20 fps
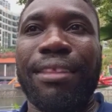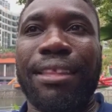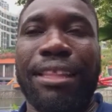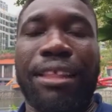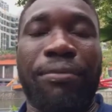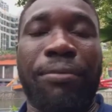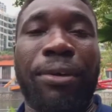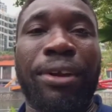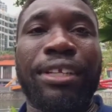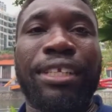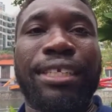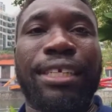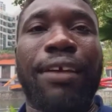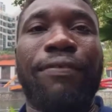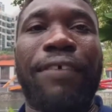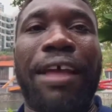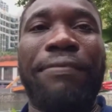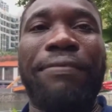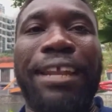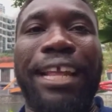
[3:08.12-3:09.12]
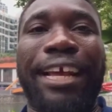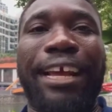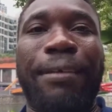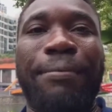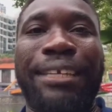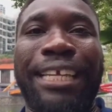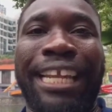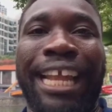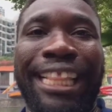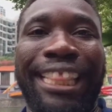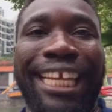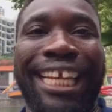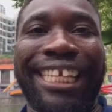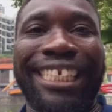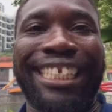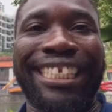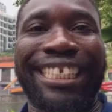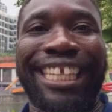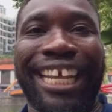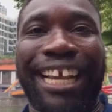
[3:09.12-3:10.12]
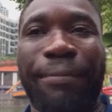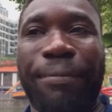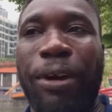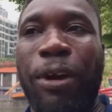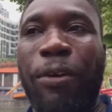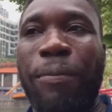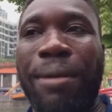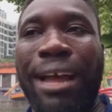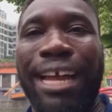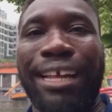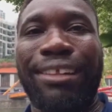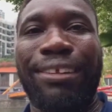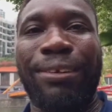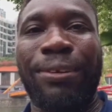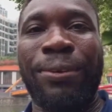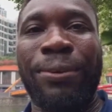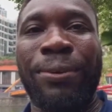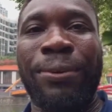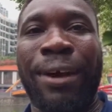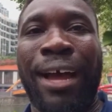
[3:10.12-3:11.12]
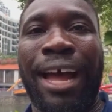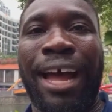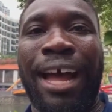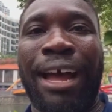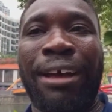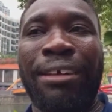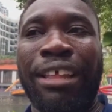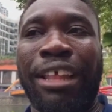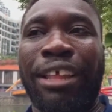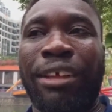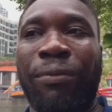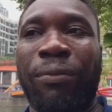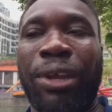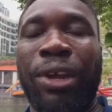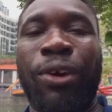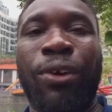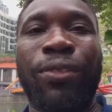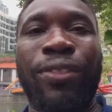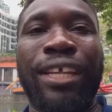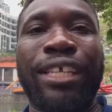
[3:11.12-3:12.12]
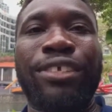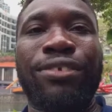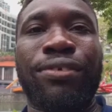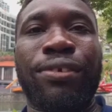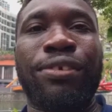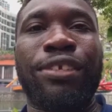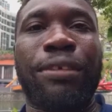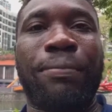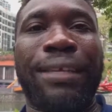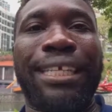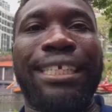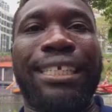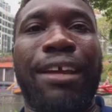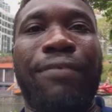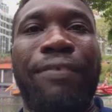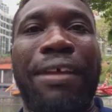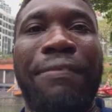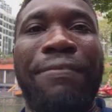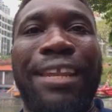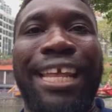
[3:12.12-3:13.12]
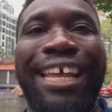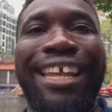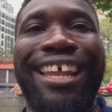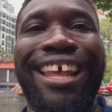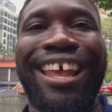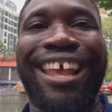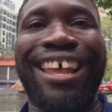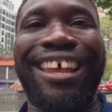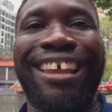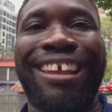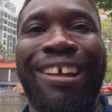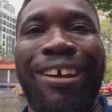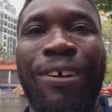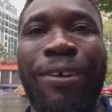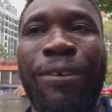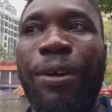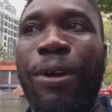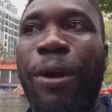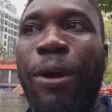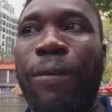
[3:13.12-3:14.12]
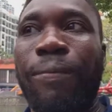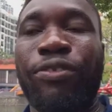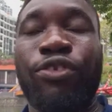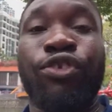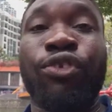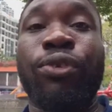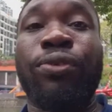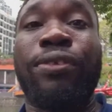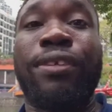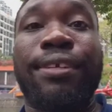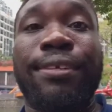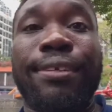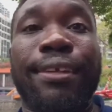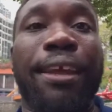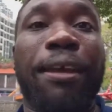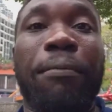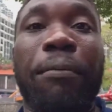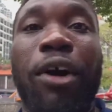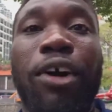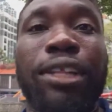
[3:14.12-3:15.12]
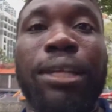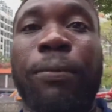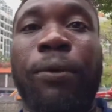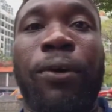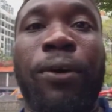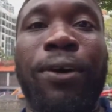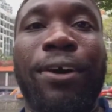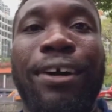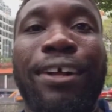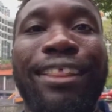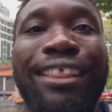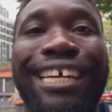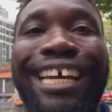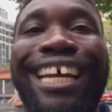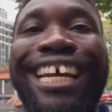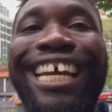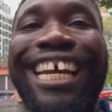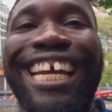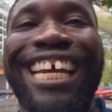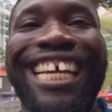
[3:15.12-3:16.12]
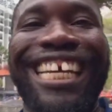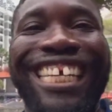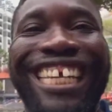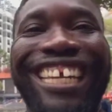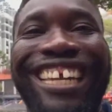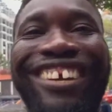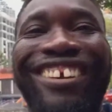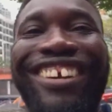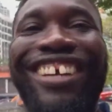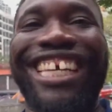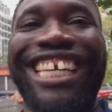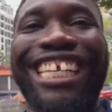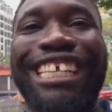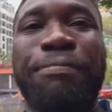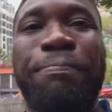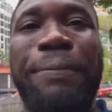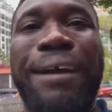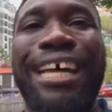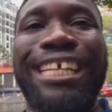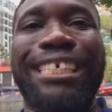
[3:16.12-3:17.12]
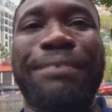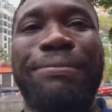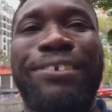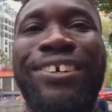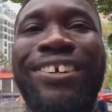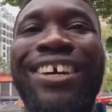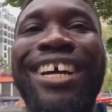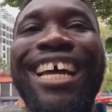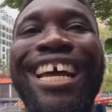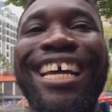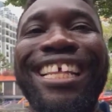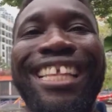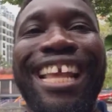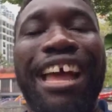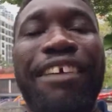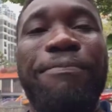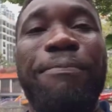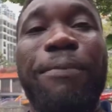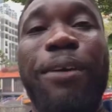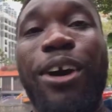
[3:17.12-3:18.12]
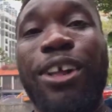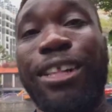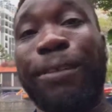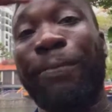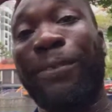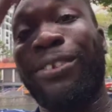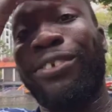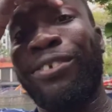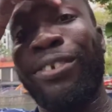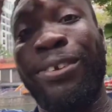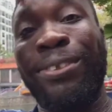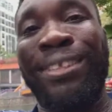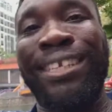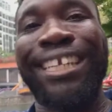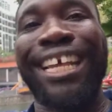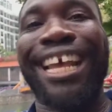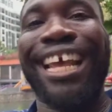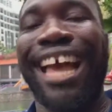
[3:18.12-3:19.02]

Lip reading: The word self-evident comes in. I think it's just like I'm going back to, we hold these truths to be self-evident, you know? Truths, multiple. You know, it is possible to have multiple truths